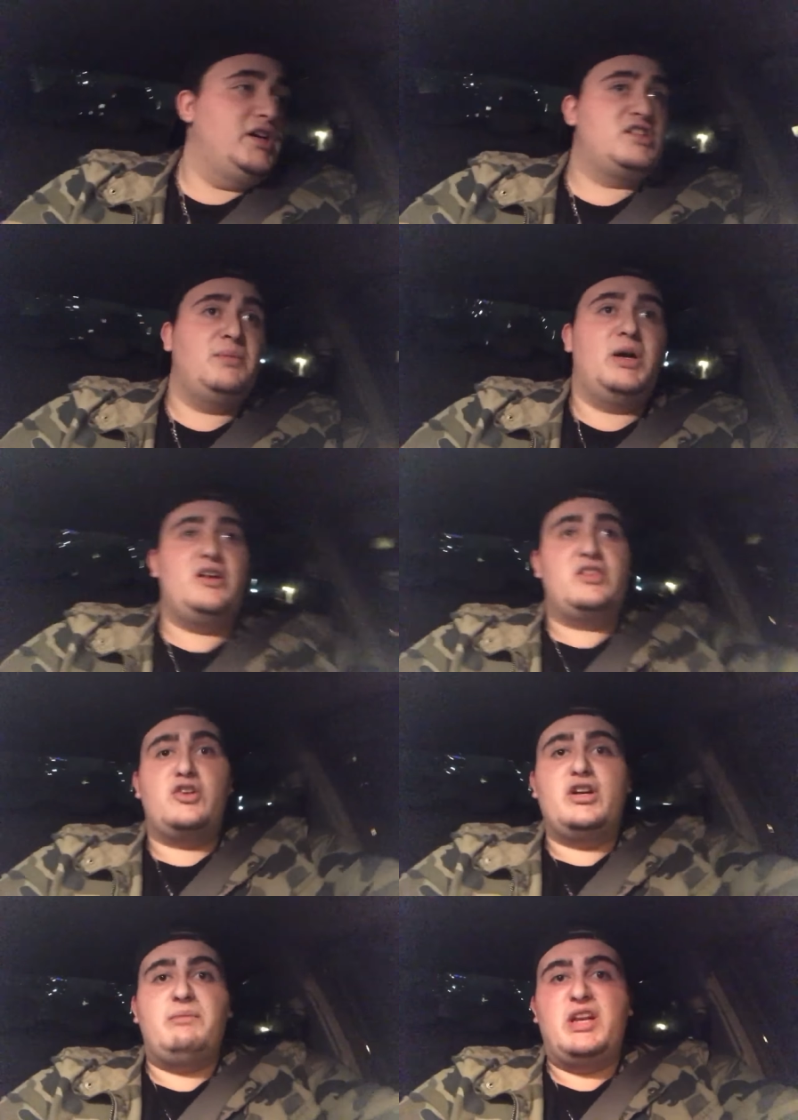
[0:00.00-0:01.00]
It's about a
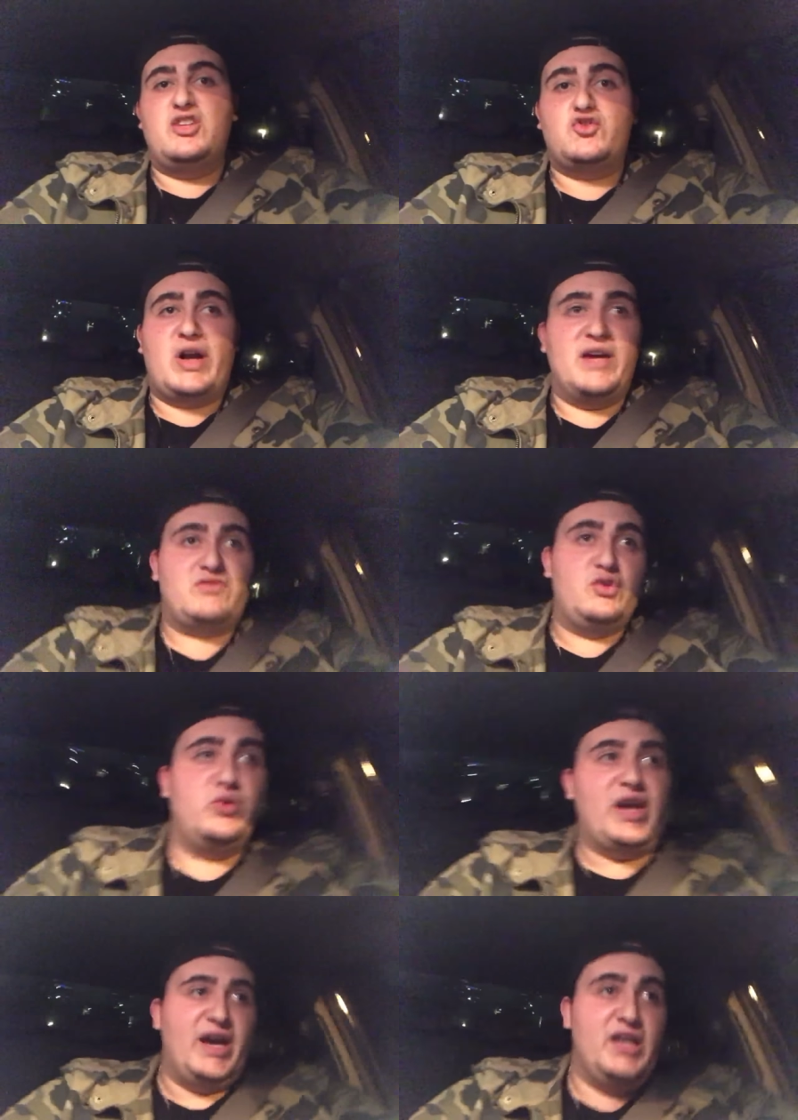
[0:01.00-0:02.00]
30 minute drive too,
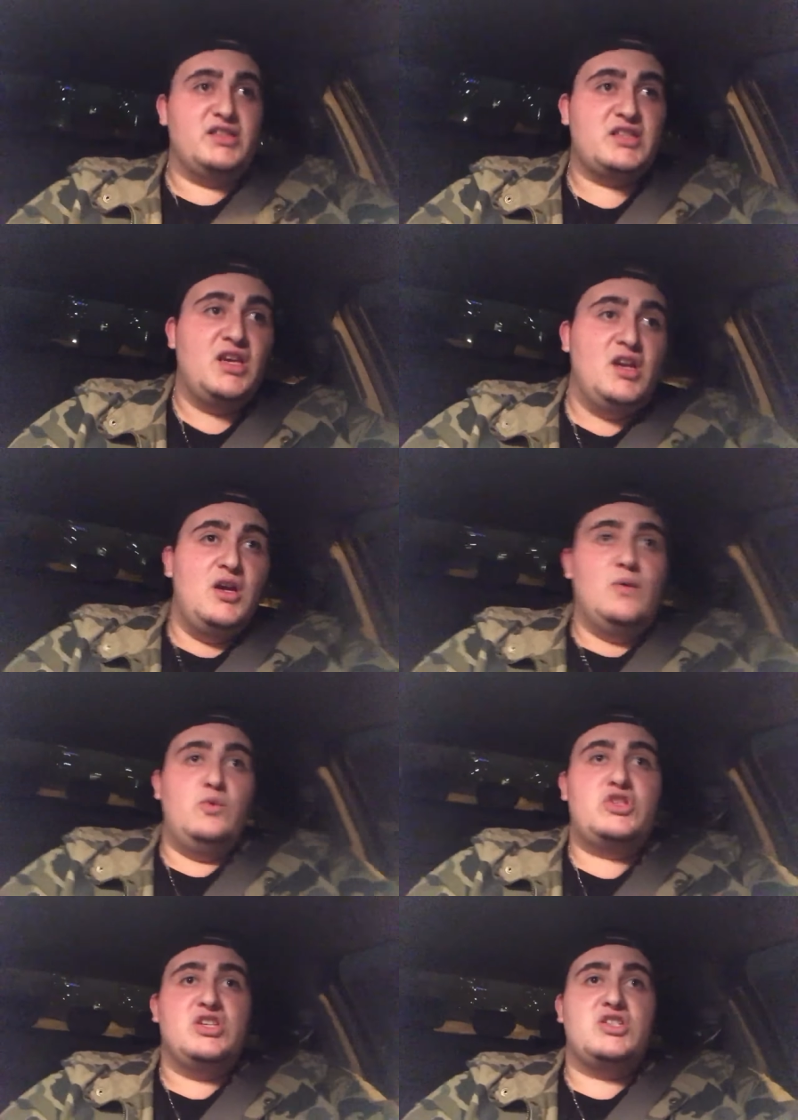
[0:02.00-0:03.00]
guys
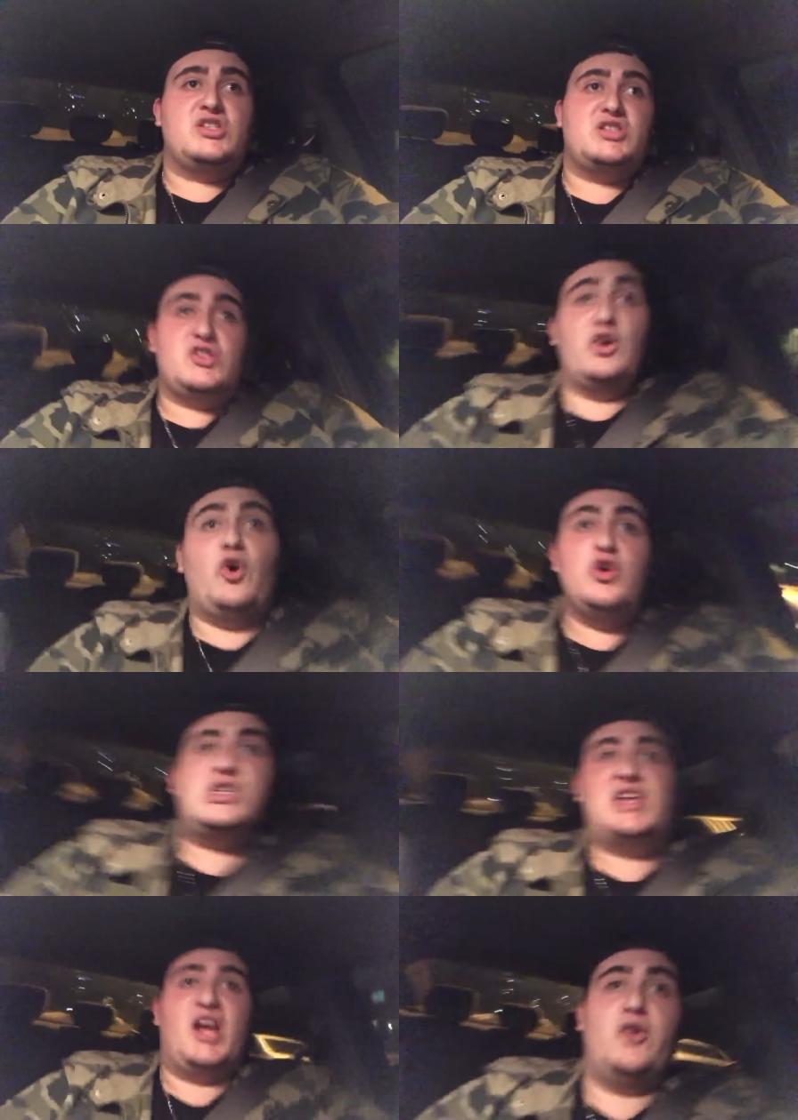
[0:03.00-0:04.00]
which is so
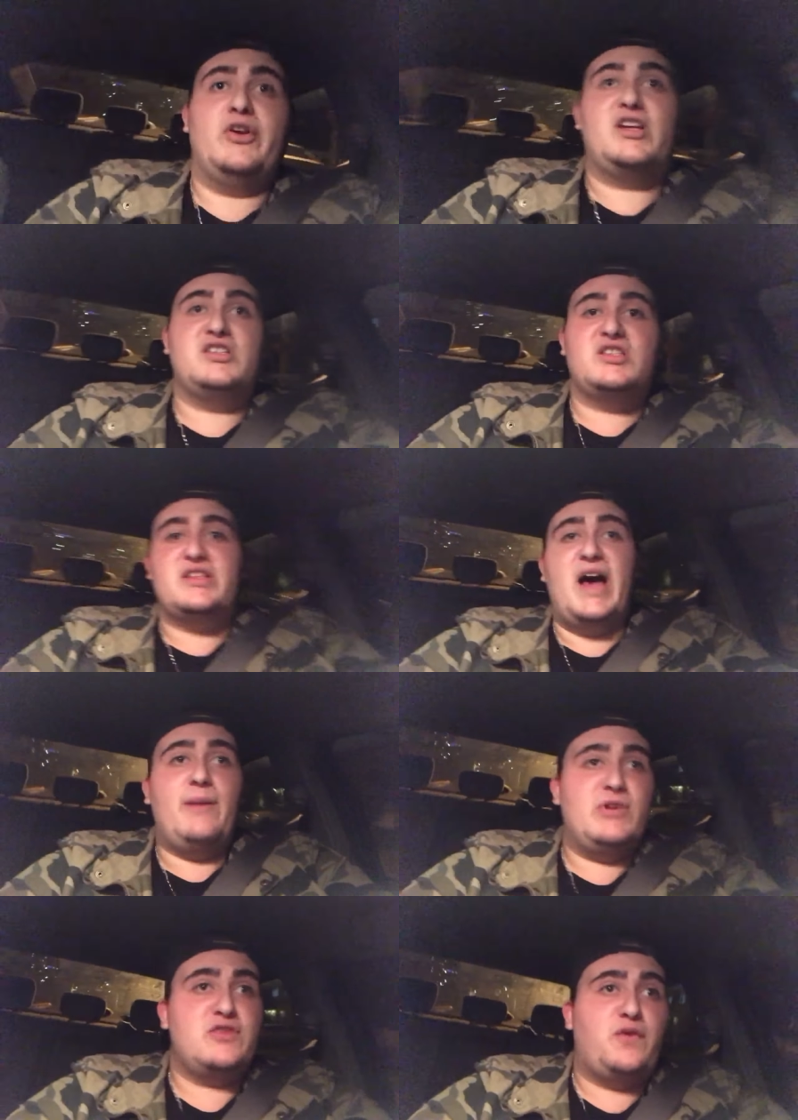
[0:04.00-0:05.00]
scary because it's that
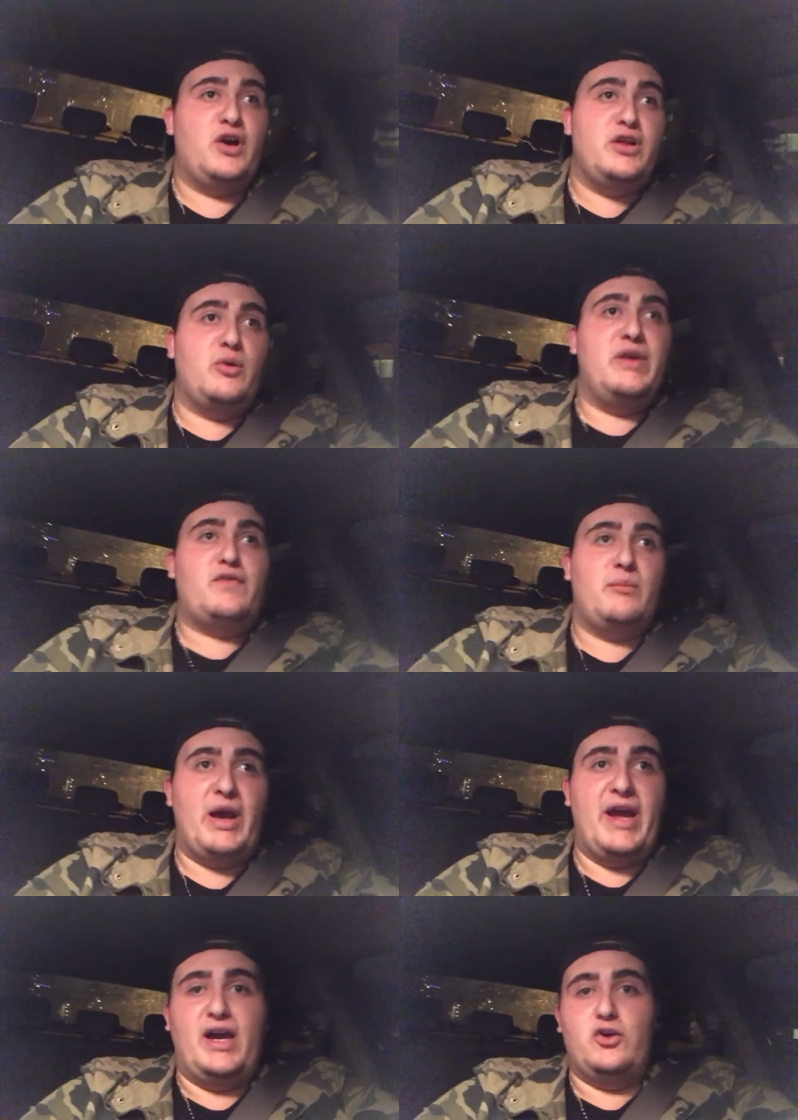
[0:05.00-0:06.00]
much farther away from
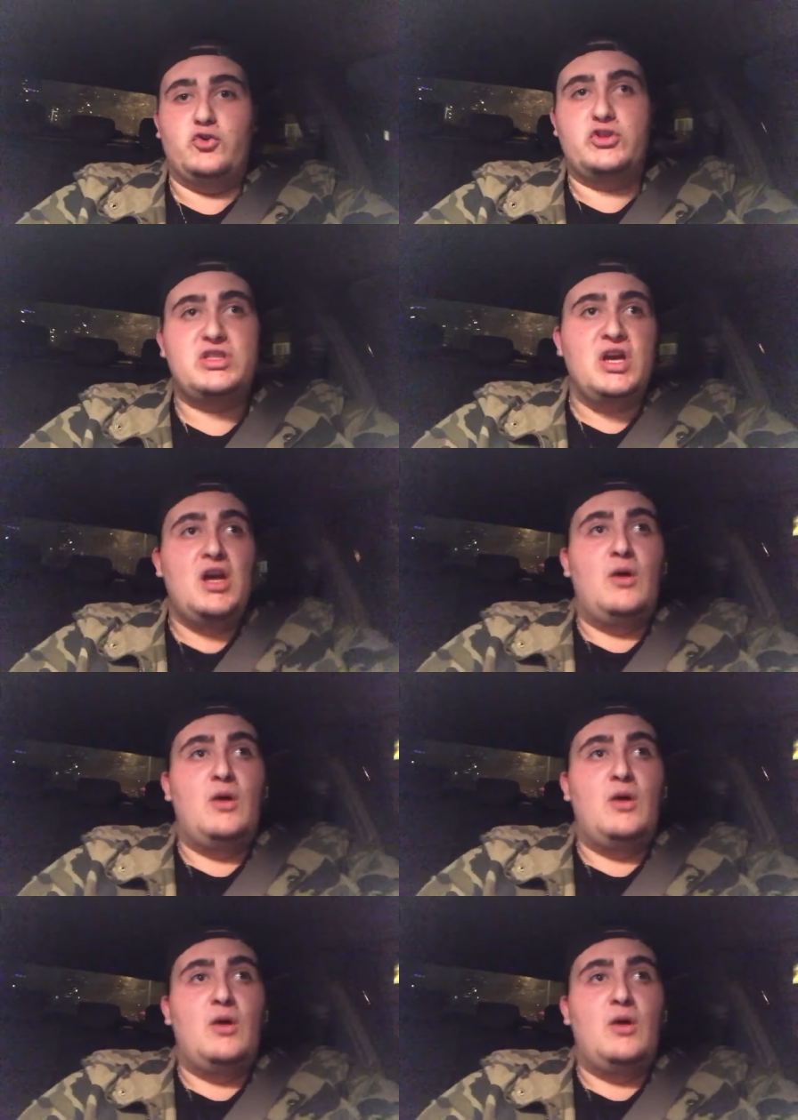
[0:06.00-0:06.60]
my house.